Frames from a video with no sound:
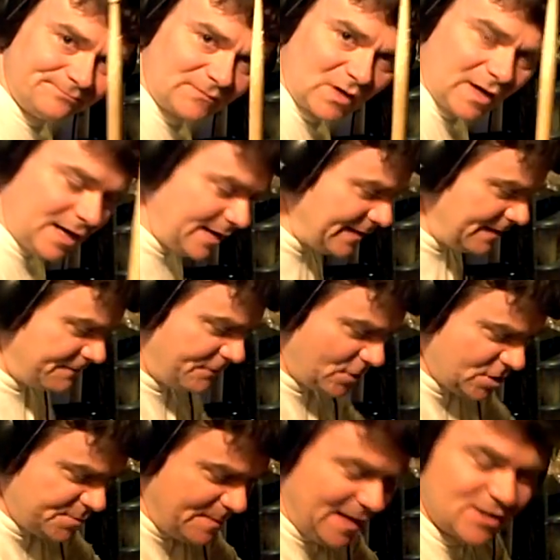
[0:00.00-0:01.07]
Okay, on that
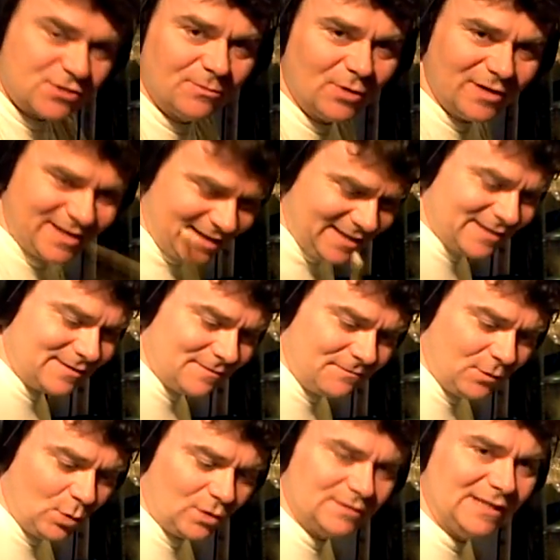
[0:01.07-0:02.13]
first bass drum note, you can hit the
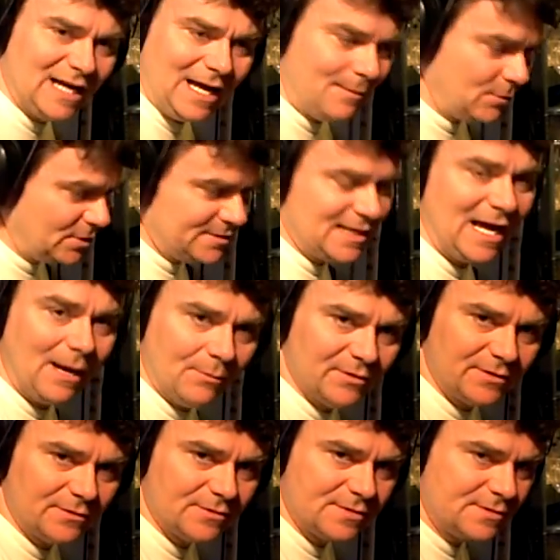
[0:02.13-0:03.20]
floor tom or a tom
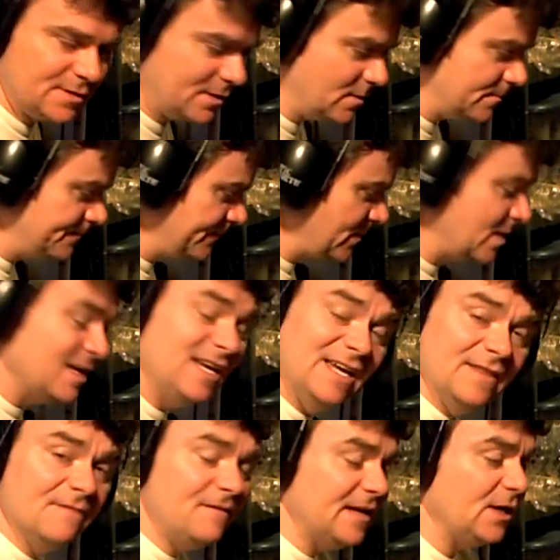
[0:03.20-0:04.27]
with your,
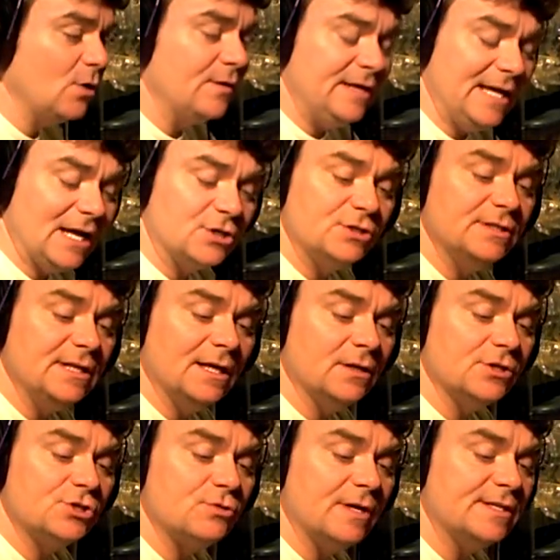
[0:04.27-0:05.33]
In the video, he actually
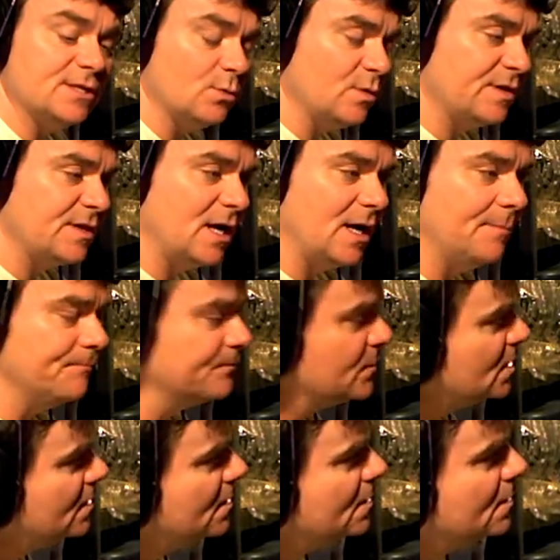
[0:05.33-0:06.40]
illustrates it with,
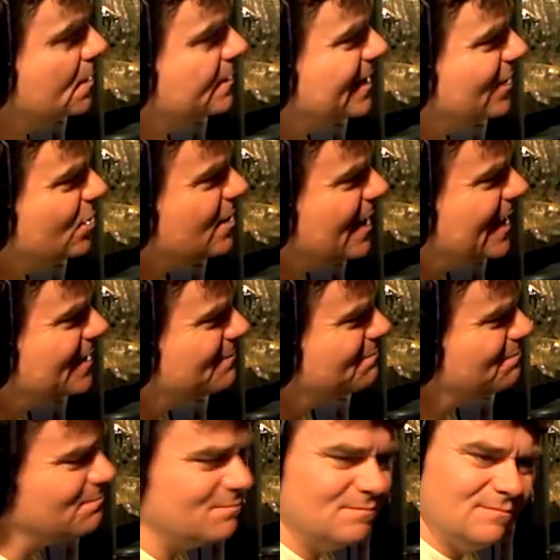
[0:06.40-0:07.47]
they look like,
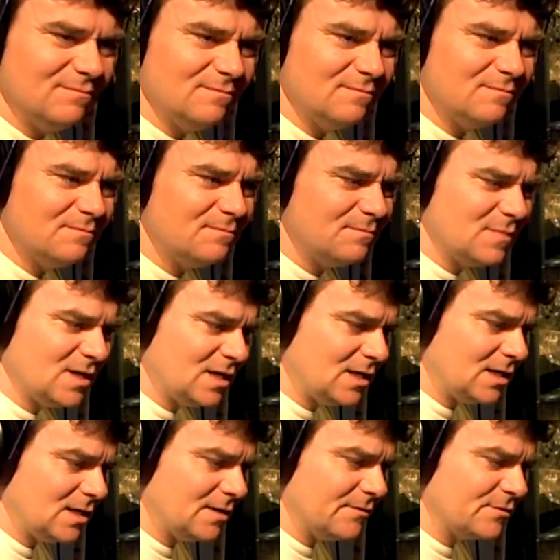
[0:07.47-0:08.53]

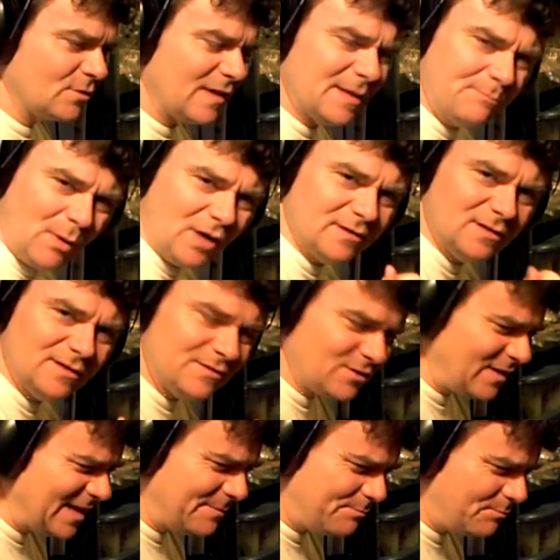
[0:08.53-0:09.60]
they're like
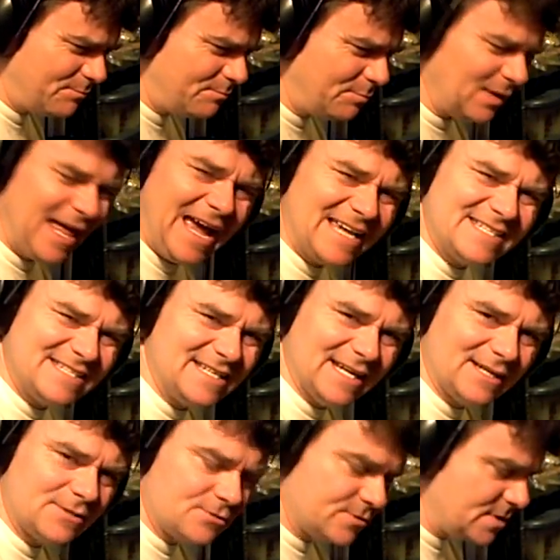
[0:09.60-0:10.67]
blast
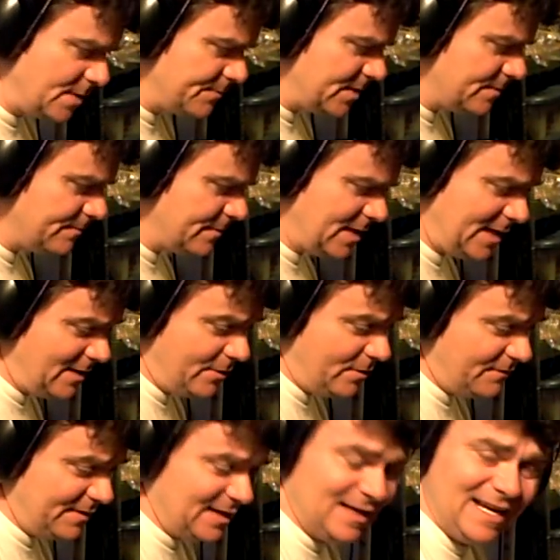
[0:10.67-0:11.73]
sticks or something. I don't know,
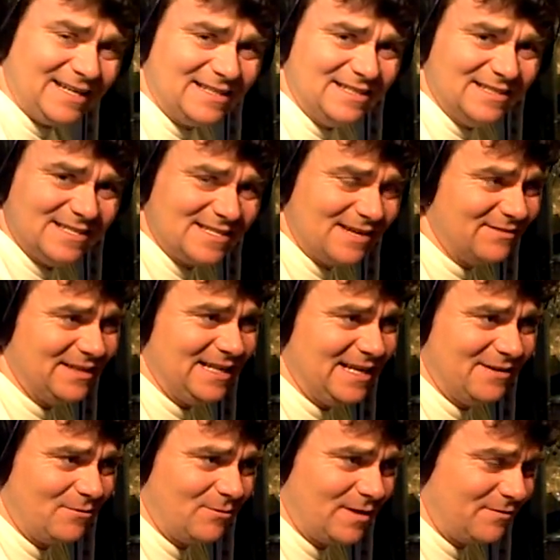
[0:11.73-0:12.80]
in 1978
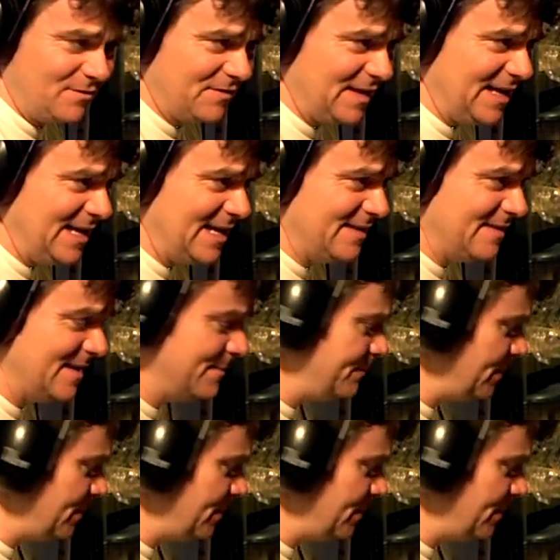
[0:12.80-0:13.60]
or whatever, if they had that.